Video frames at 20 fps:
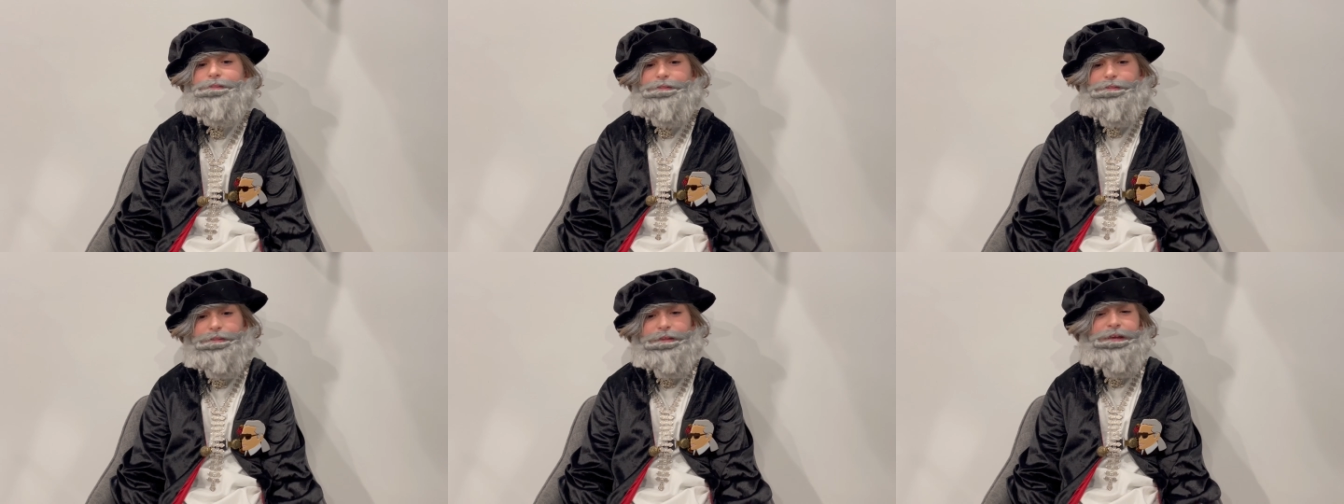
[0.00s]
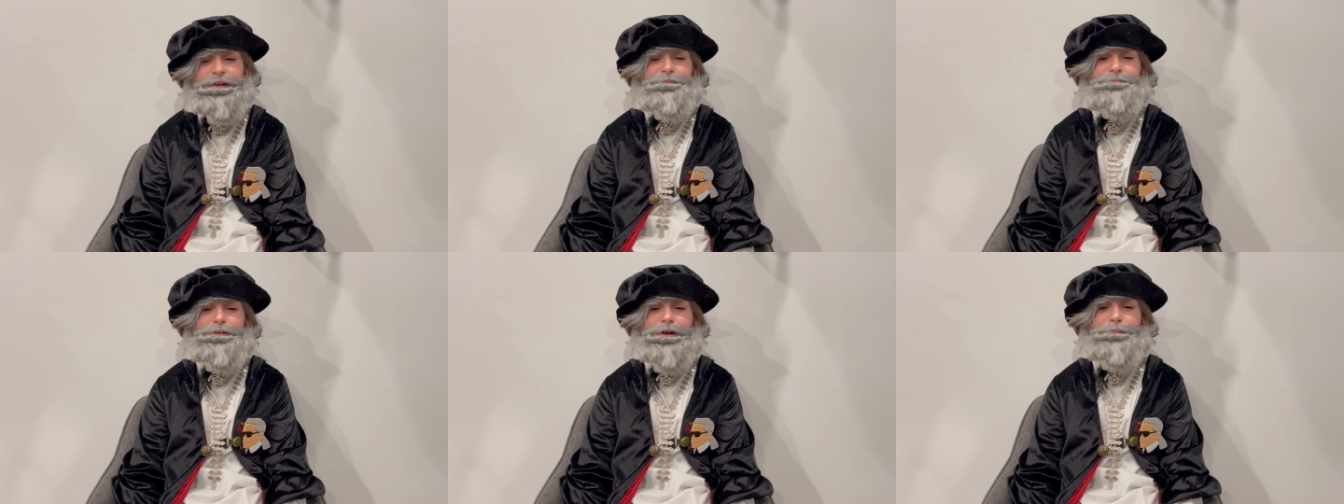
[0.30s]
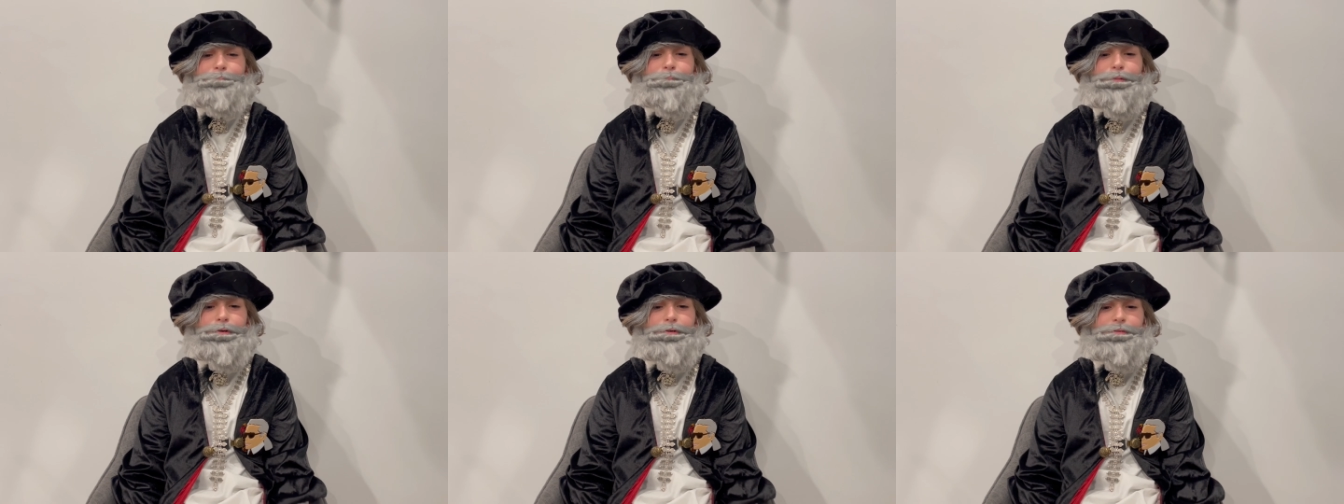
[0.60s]
They
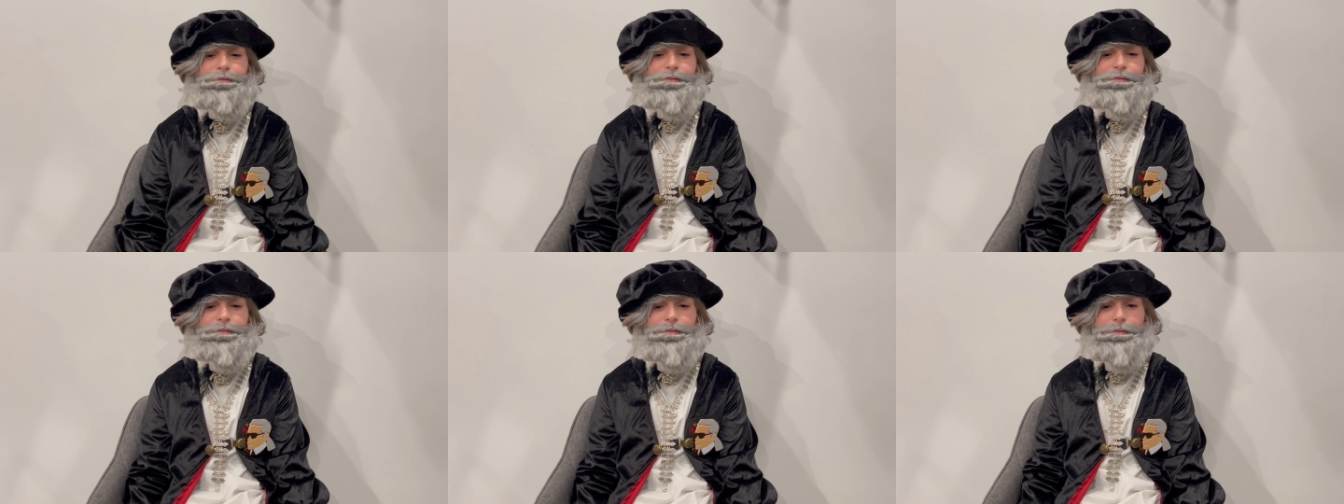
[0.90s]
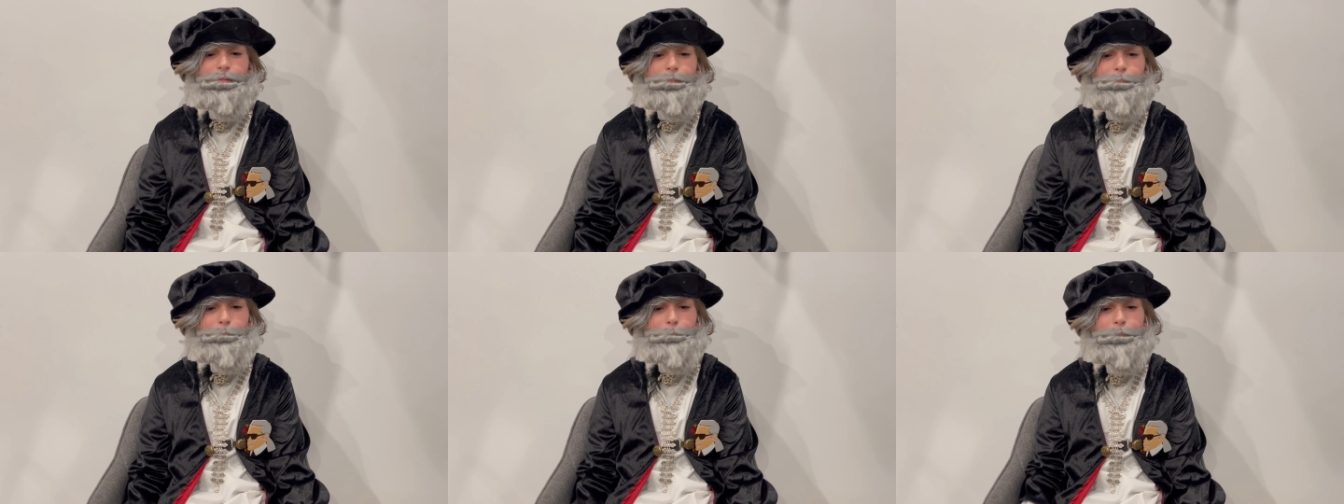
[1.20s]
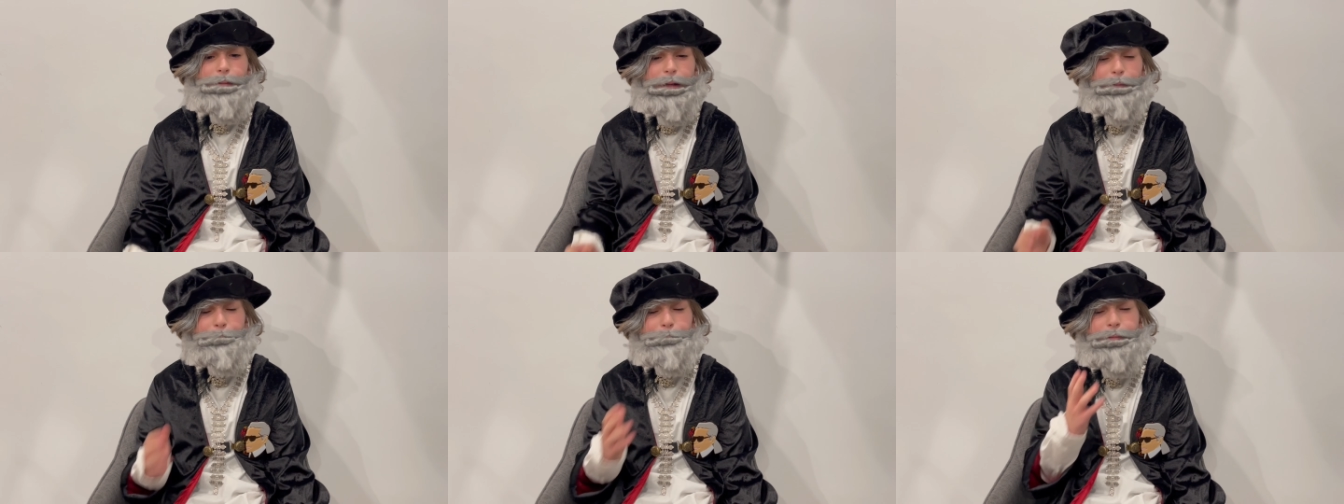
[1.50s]
were both
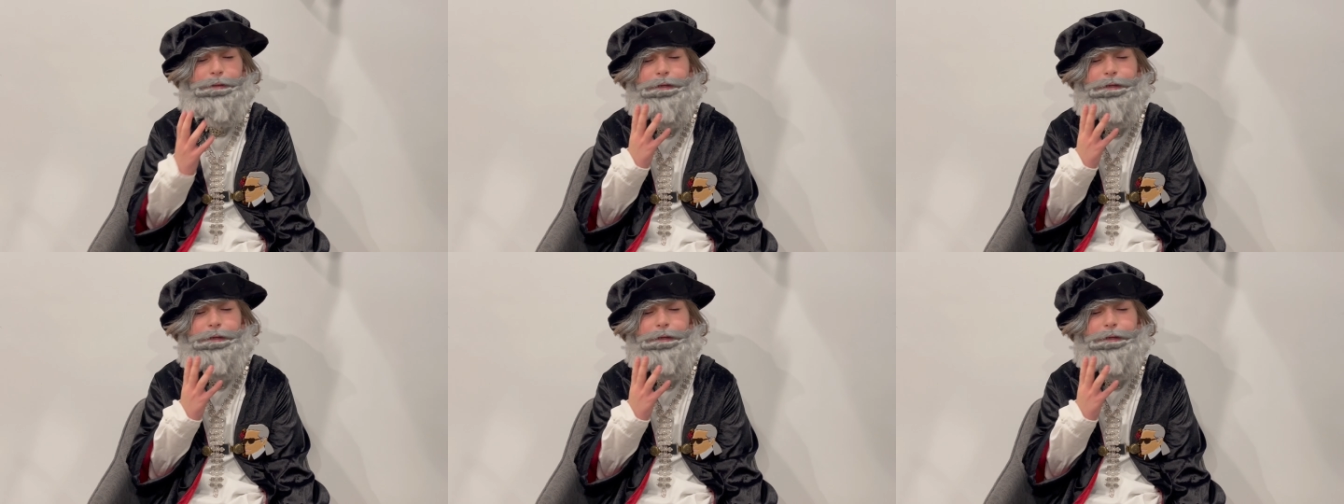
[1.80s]
my